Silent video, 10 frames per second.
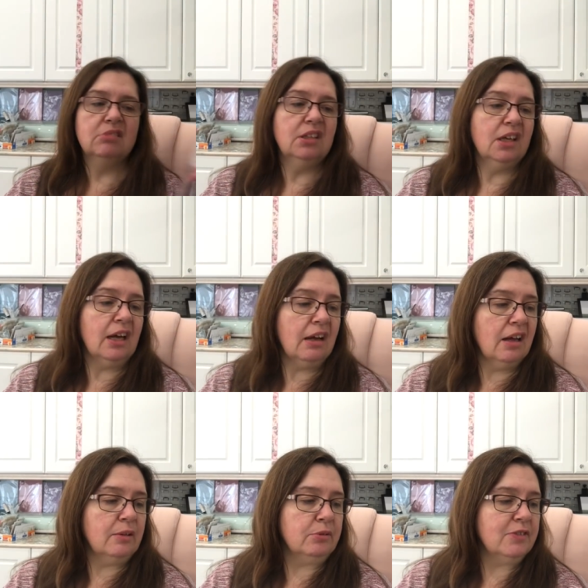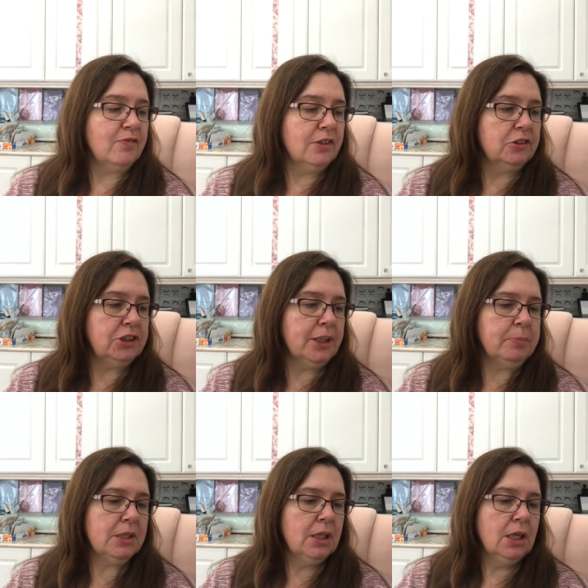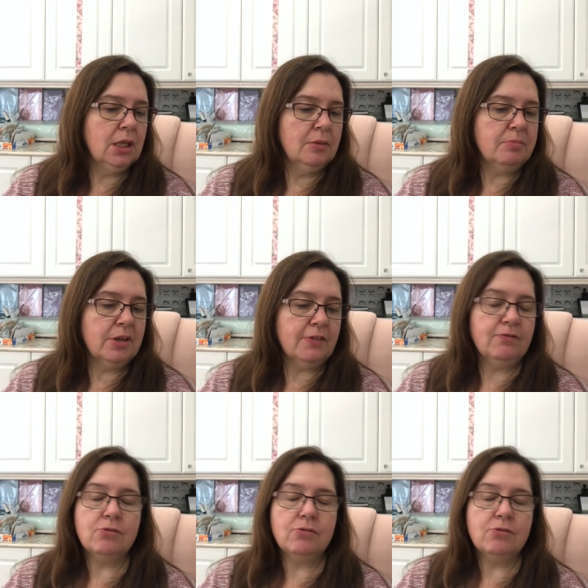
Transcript: yeah, I would feel gypped. But